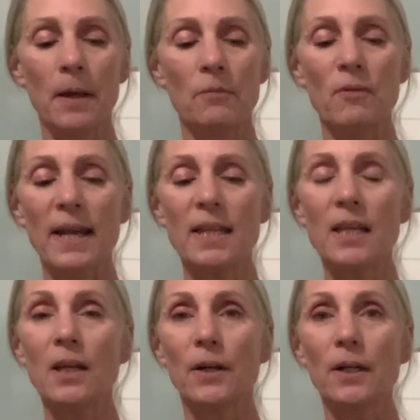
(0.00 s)
right
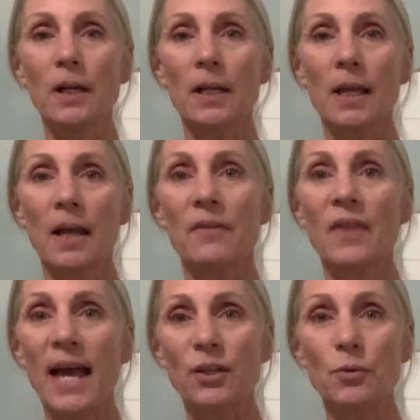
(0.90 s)
here
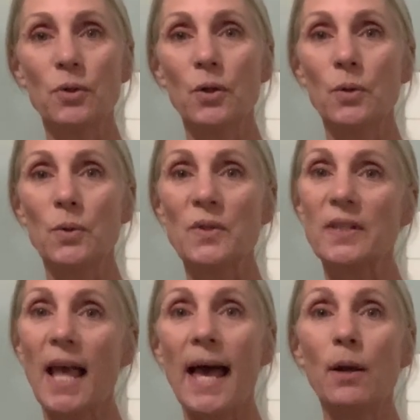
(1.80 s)
that you use,
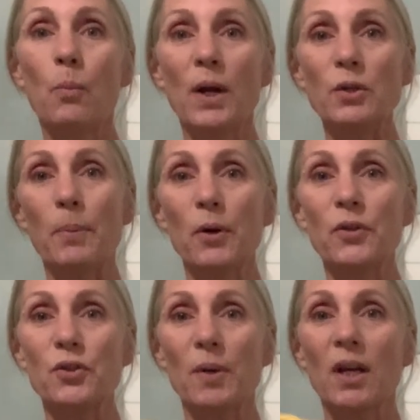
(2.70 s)
that when you pull the
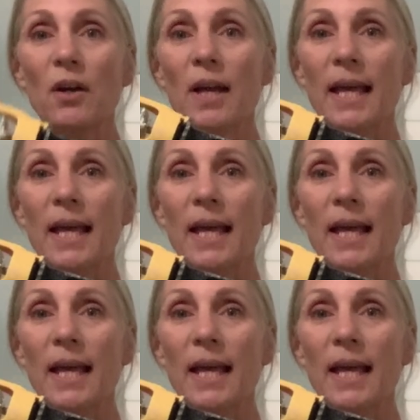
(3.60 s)
trigger,